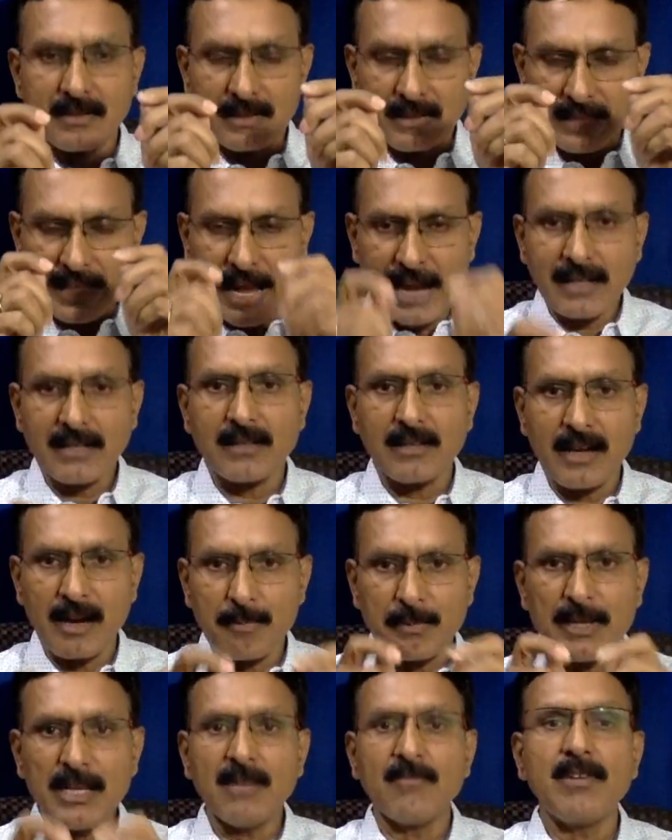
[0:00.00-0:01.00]
that
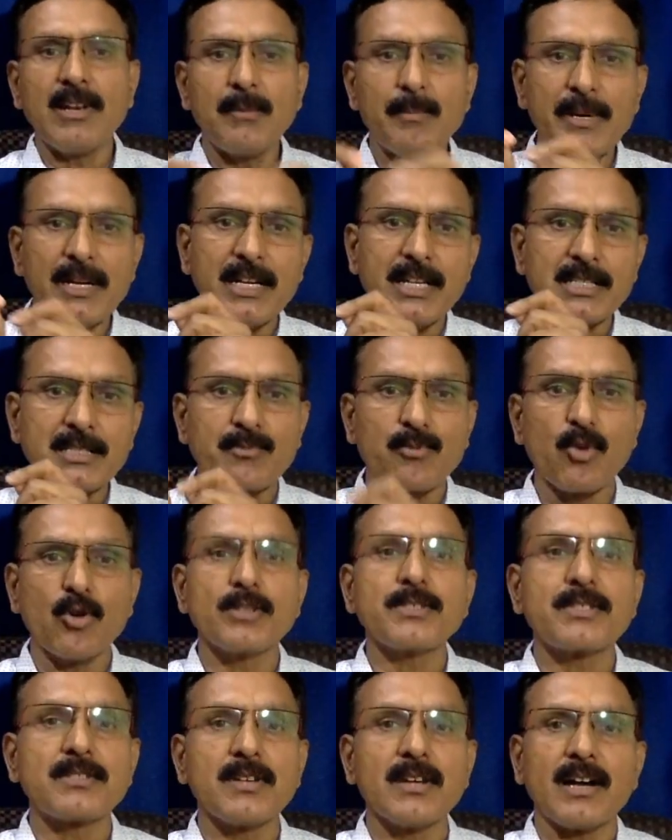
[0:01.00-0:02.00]
appeal will be
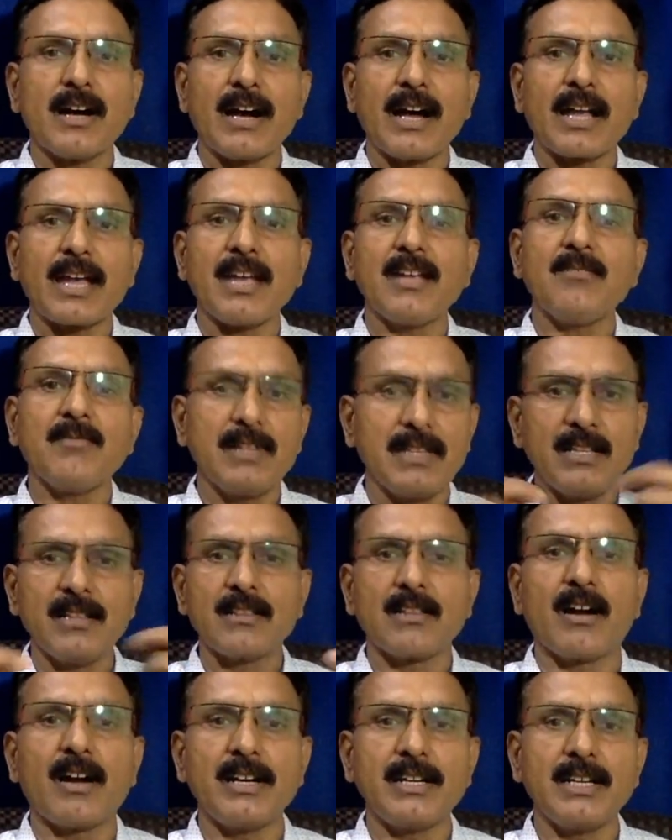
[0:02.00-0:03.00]
disposed again within
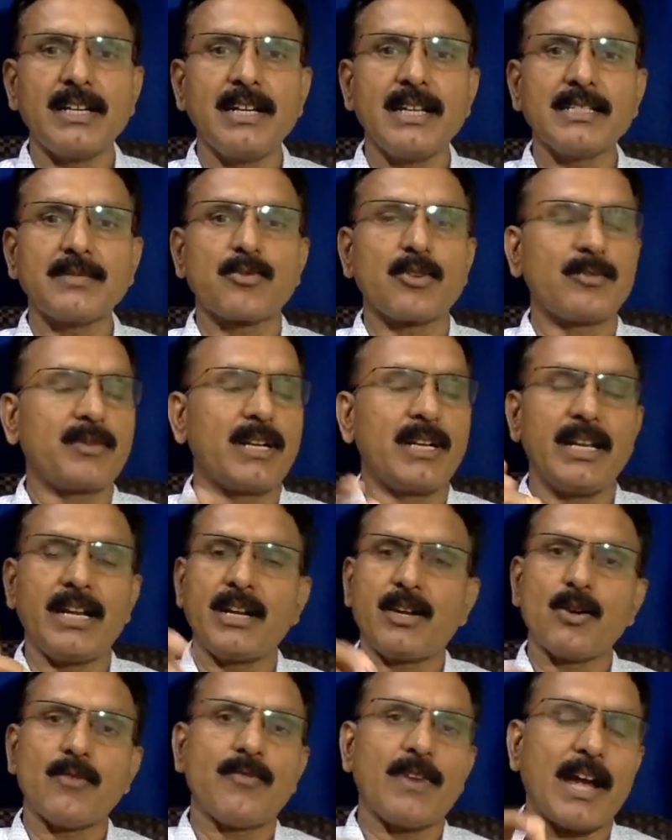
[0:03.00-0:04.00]
30 days from the date
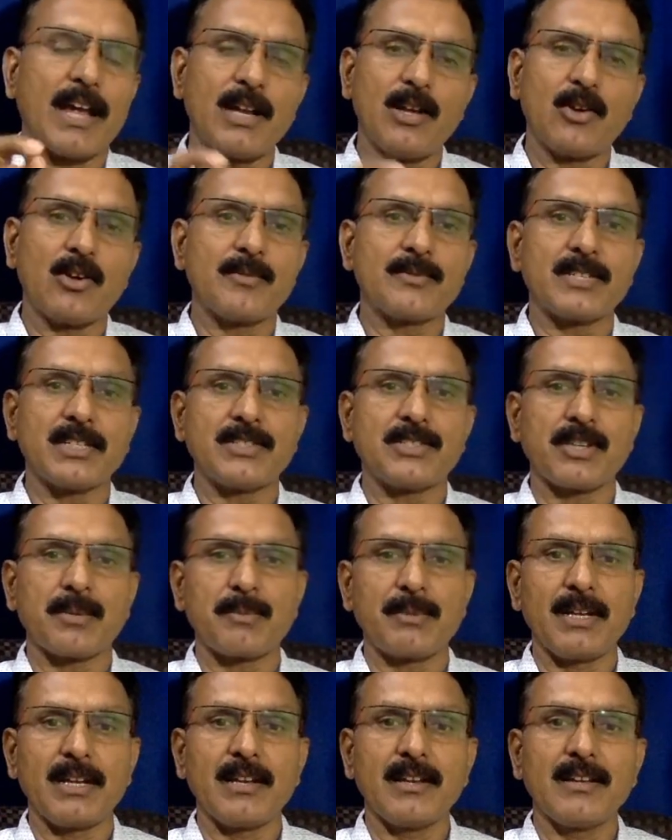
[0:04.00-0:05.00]
of filing of such
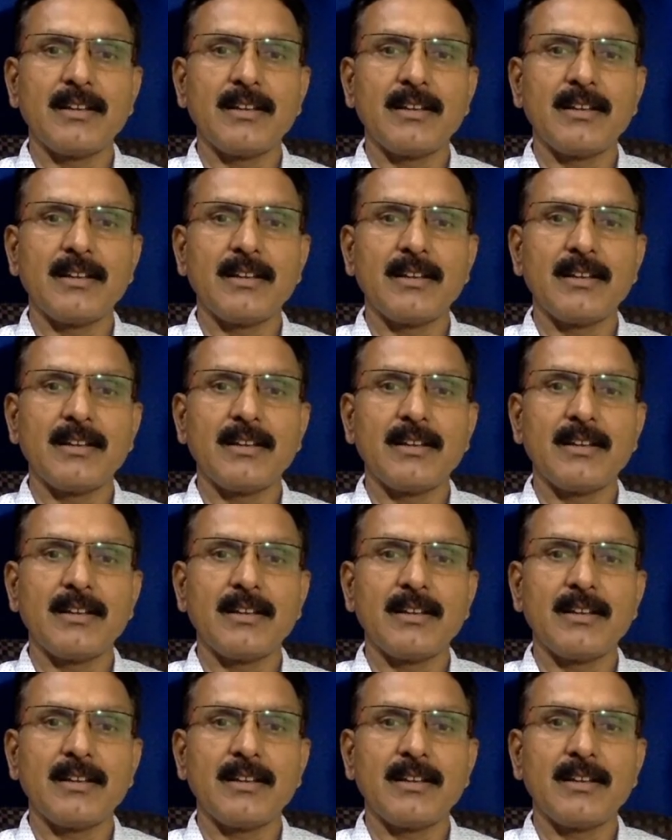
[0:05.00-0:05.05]
appeal.